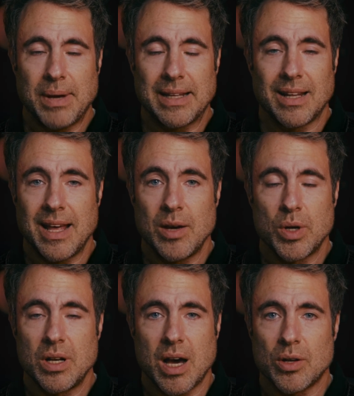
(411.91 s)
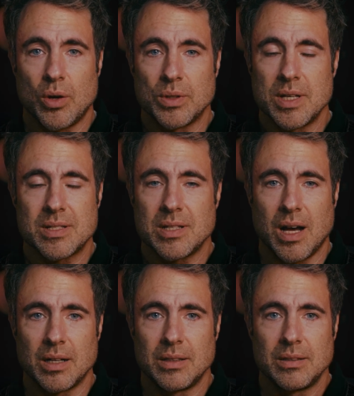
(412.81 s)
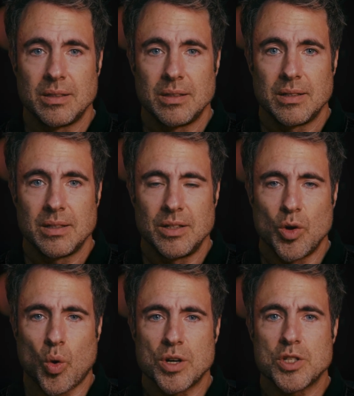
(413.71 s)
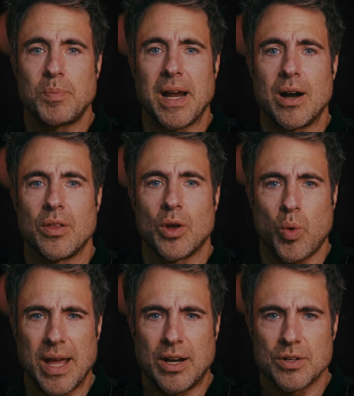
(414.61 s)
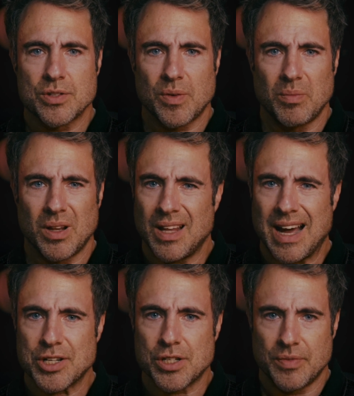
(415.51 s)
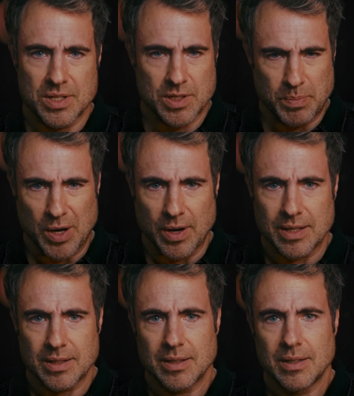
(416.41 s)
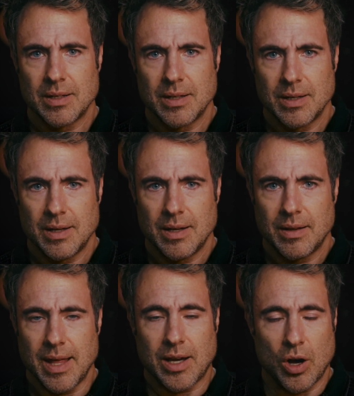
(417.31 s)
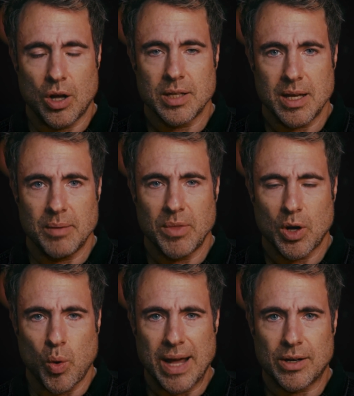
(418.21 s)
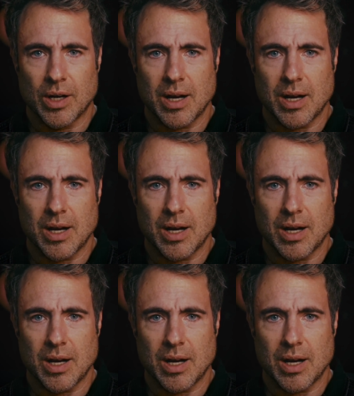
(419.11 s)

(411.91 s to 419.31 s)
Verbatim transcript: Ben Lay would not hold his tongue, nor spare the Quakers from the lash of his spirit. They called him the Quaker